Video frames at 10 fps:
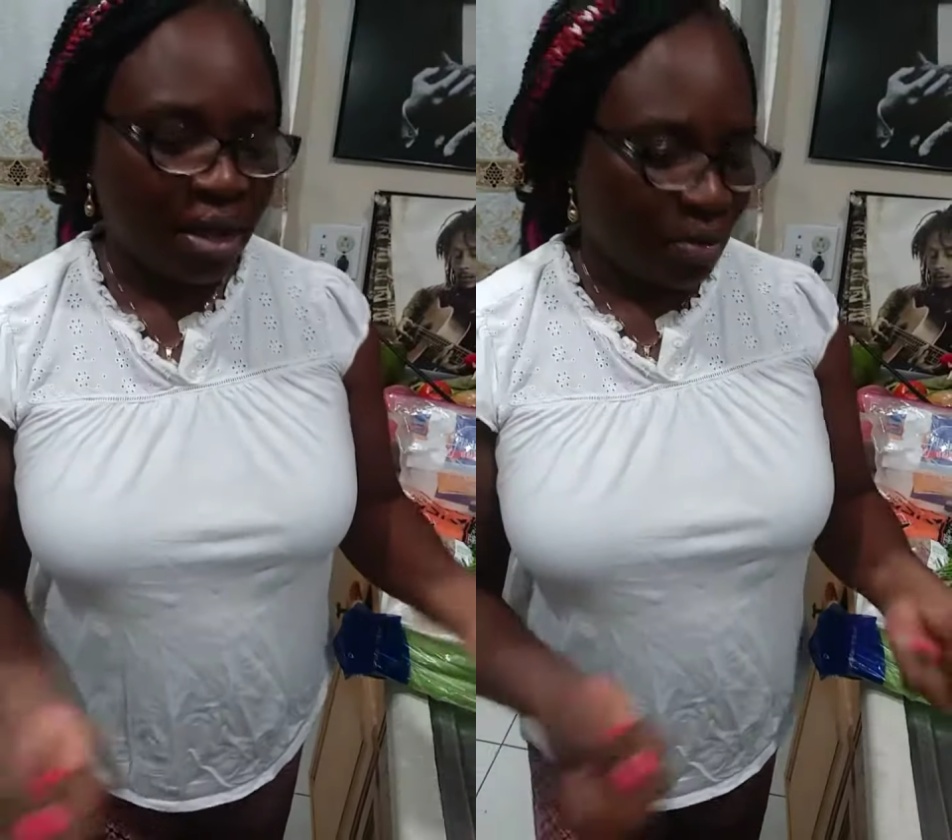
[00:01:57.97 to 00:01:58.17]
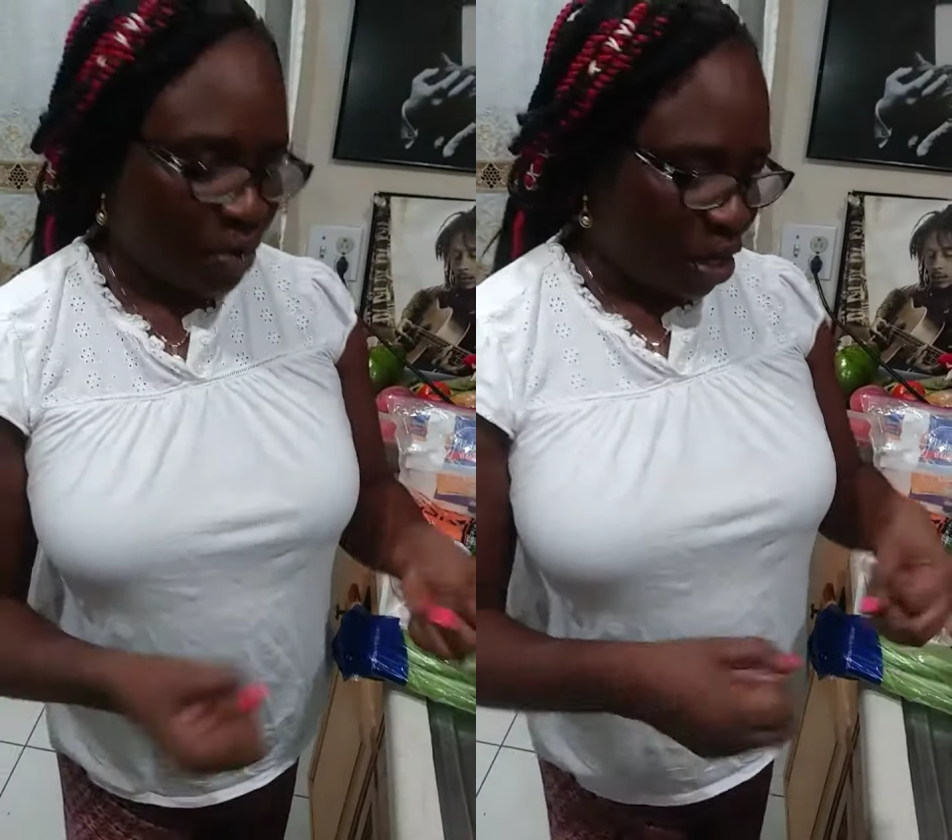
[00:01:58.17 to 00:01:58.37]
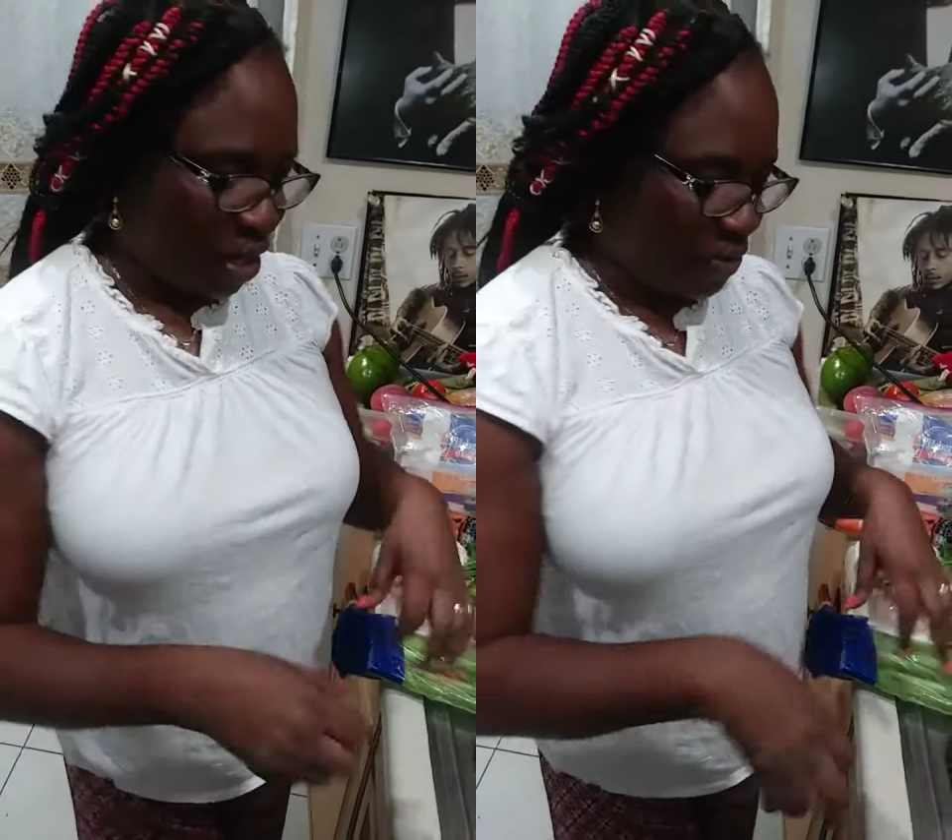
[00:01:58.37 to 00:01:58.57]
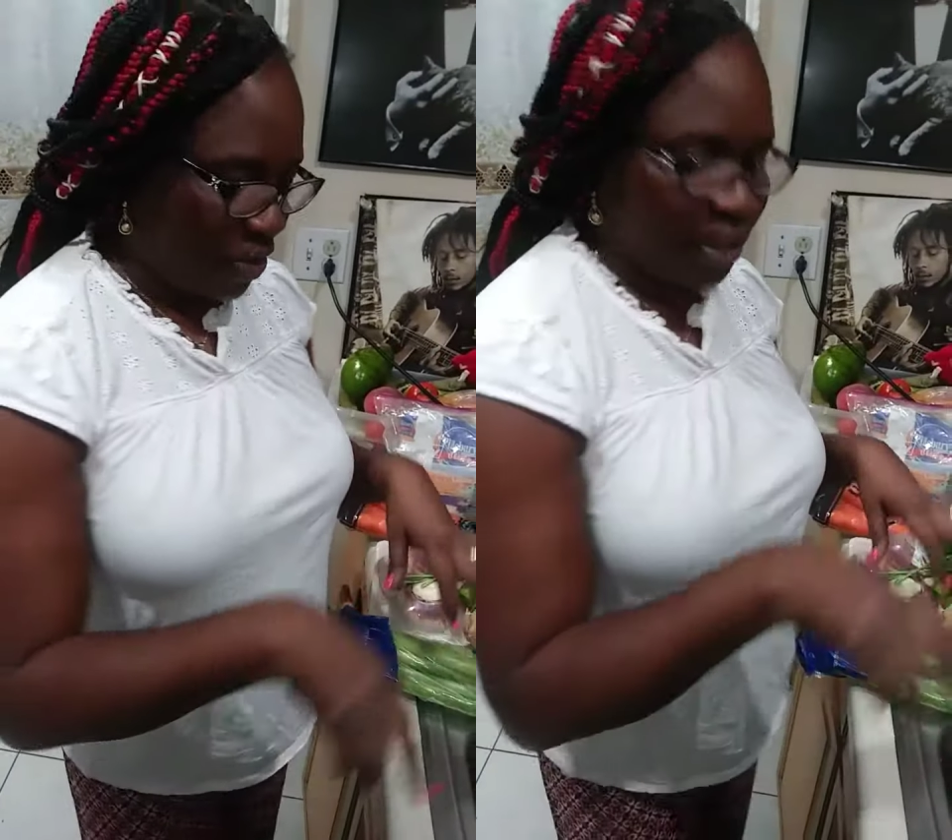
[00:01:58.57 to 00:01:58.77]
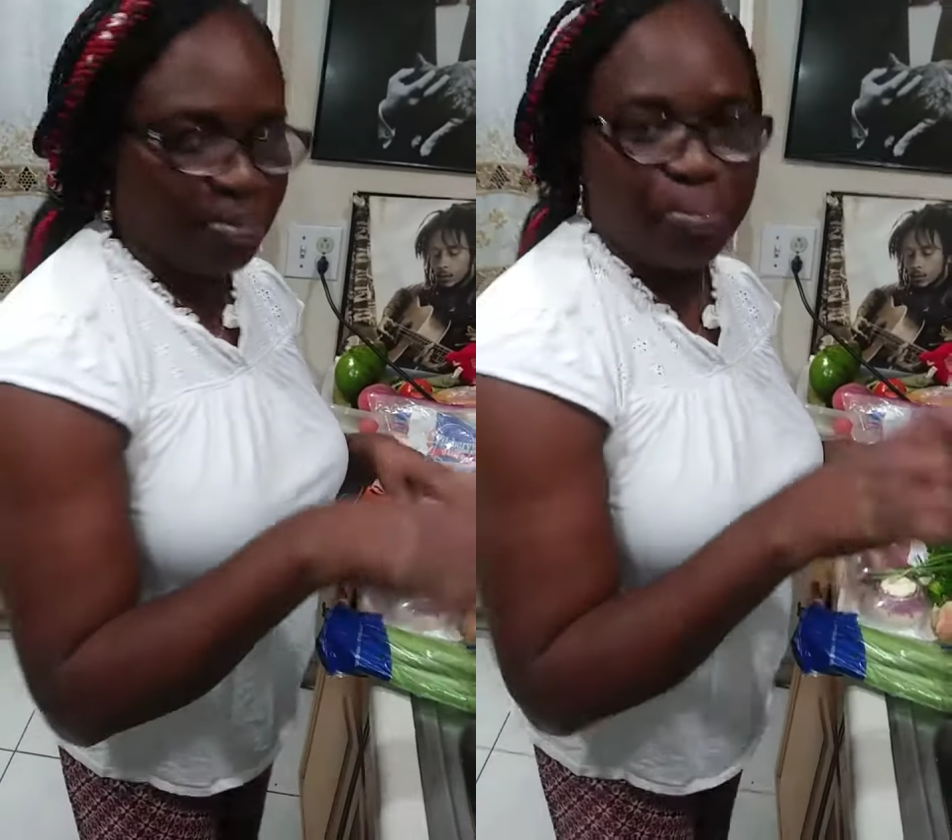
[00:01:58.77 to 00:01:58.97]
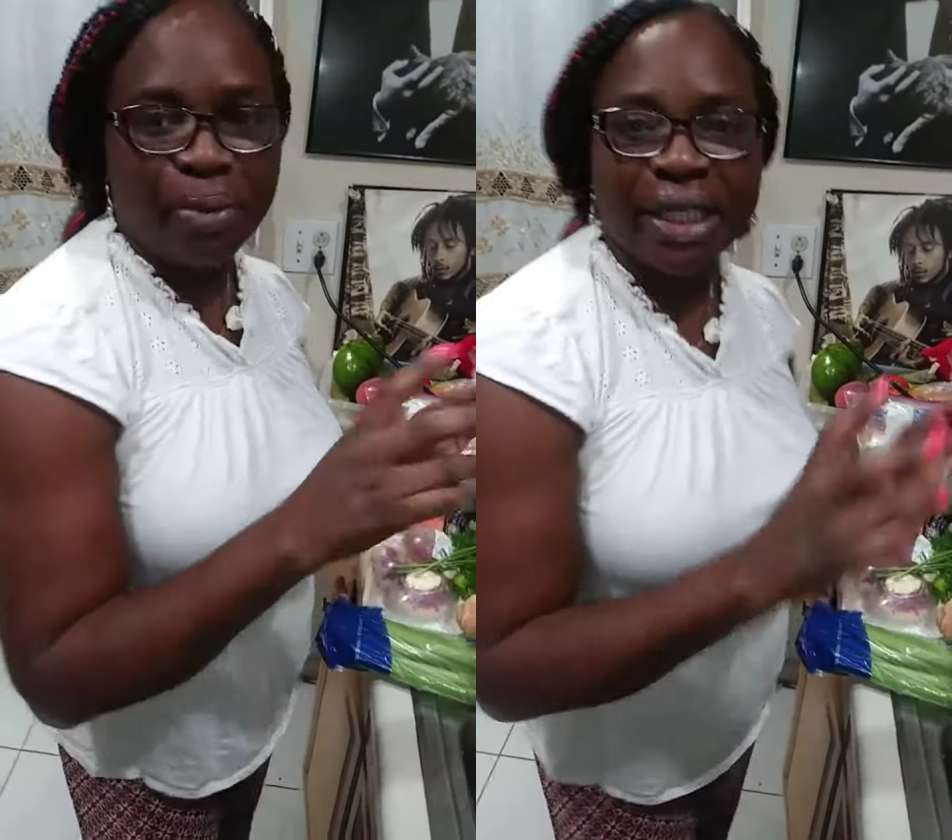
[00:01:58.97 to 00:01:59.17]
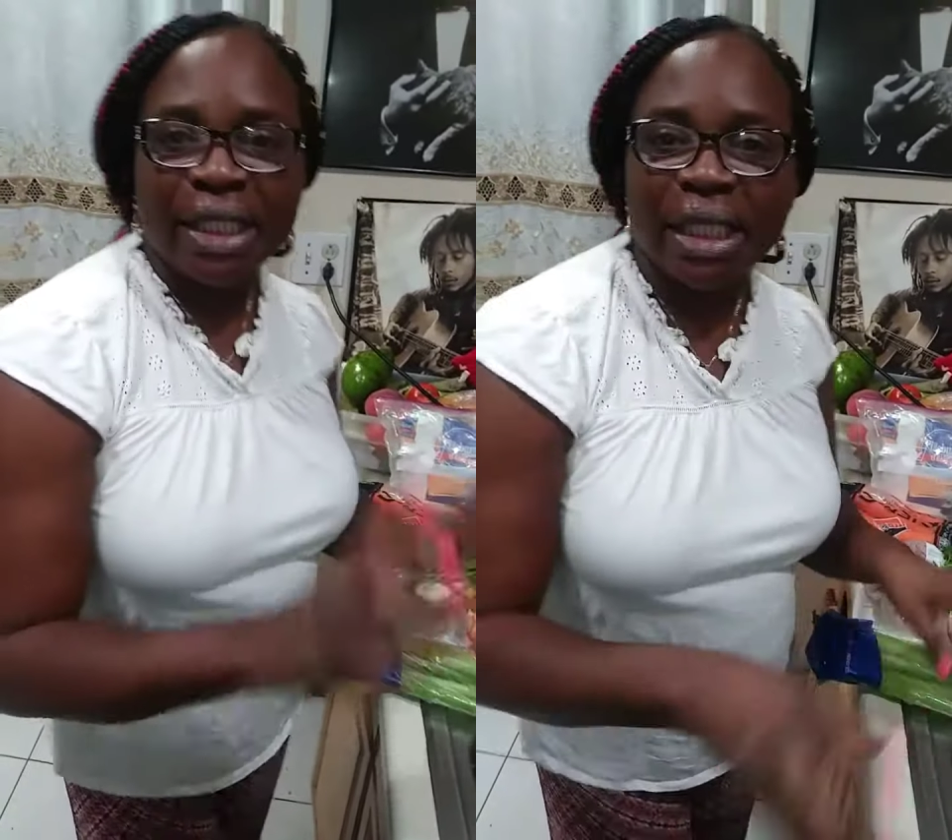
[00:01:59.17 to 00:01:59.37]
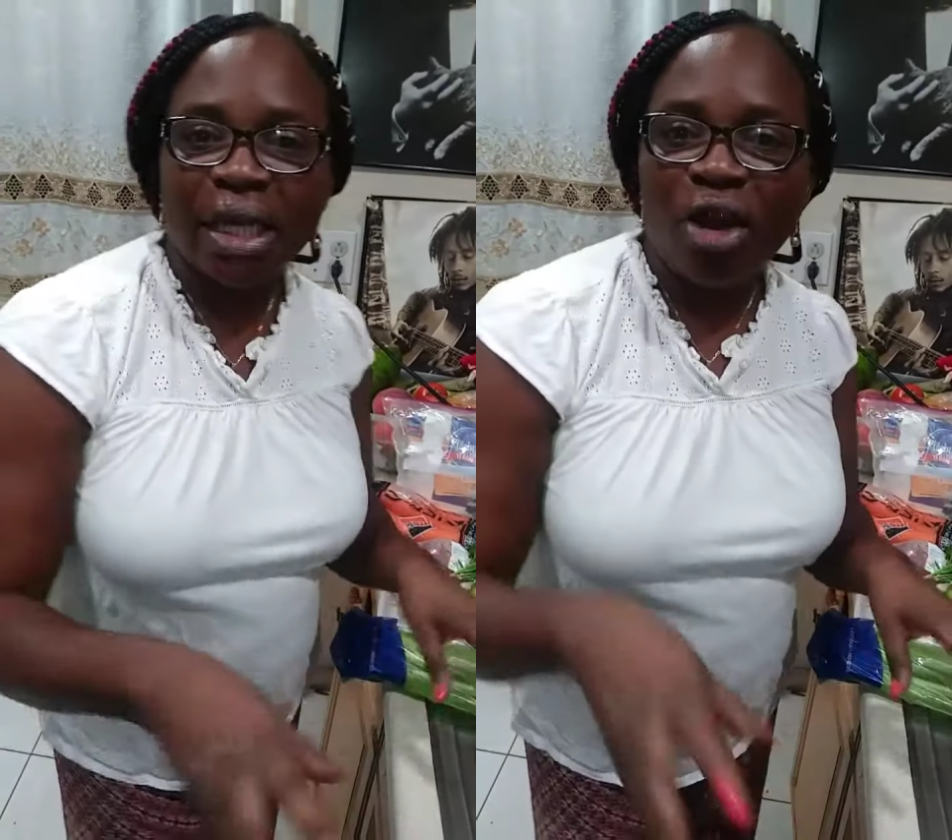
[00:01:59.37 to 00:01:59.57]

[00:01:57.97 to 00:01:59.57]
and whatever. It's